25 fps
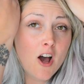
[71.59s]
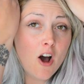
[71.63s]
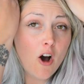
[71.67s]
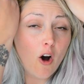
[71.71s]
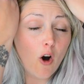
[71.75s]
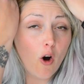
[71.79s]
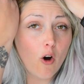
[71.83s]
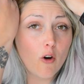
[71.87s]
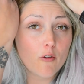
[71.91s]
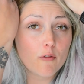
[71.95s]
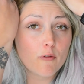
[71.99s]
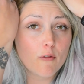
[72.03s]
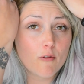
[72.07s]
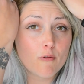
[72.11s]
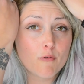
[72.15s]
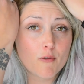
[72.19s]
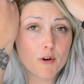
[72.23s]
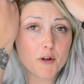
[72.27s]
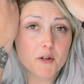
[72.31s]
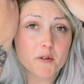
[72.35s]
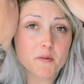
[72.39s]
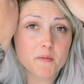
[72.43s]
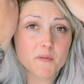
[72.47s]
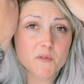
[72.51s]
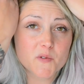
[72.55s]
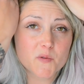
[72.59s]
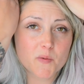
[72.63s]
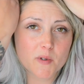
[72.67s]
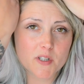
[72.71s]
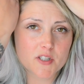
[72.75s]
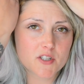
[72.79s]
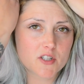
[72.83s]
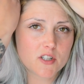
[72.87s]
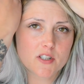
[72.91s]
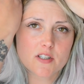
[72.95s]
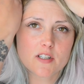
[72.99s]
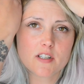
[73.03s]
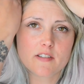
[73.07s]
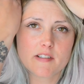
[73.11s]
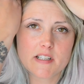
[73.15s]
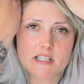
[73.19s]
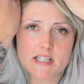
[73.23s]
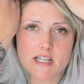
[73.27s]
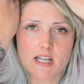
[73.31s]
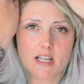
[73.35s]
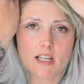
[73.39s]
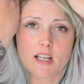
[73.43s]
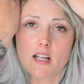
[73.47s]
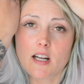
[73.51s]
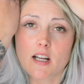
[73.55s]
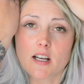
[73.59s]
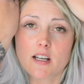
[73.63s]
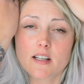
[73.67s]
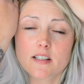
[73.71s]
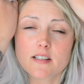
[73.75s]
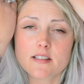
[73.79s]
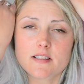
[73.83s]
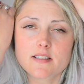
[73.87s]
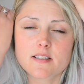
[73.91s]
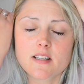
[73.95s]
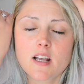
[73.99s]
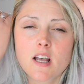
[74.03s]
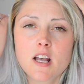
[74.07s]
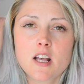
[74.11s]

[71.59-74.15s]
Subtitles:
of roots, which just looked ridiculous.